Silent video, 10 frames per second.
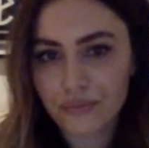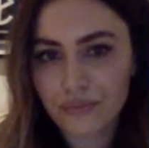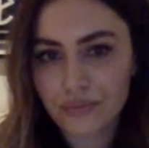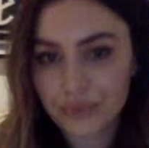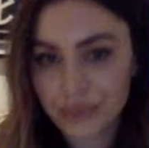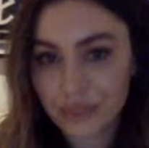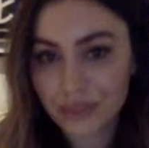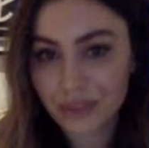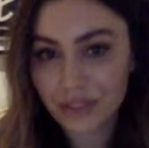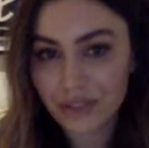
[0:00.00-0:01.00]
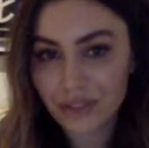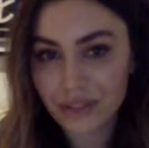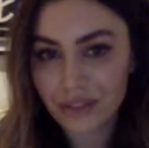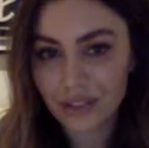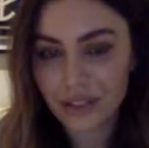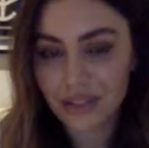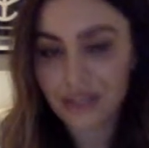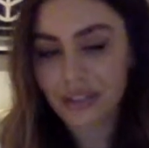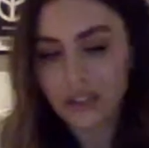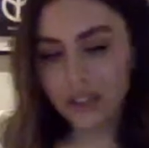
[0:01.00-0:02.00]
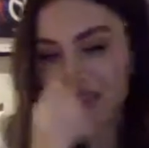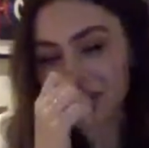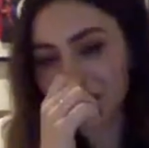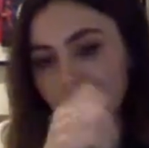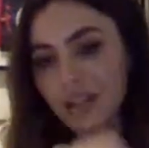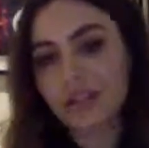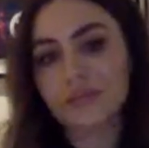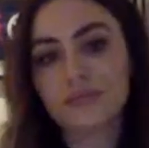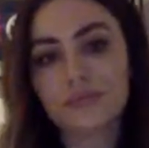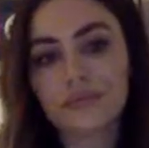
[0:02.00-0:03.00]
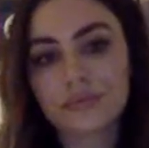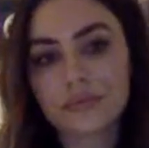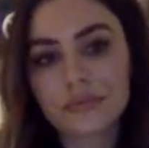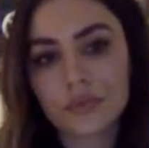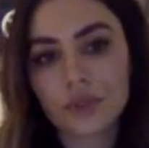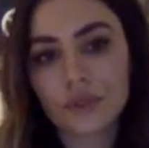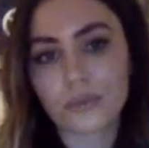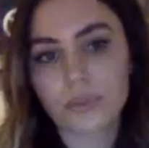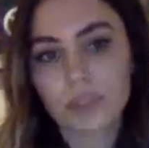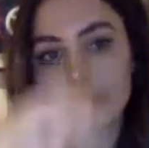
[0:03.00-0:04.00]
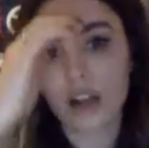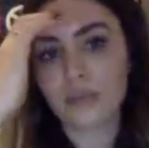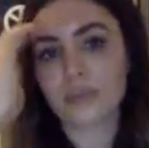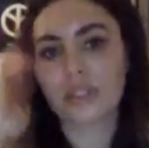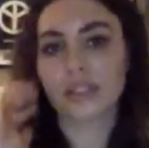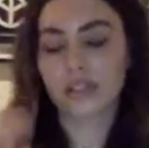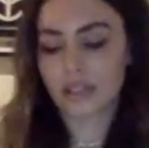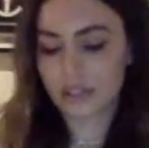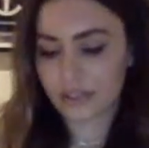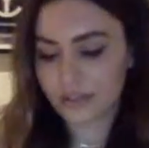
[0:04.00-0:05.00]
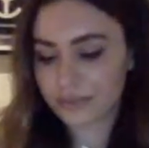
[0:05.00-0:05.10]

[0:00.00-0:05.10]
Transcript: pretty much have the song, guys. Um, so from the top is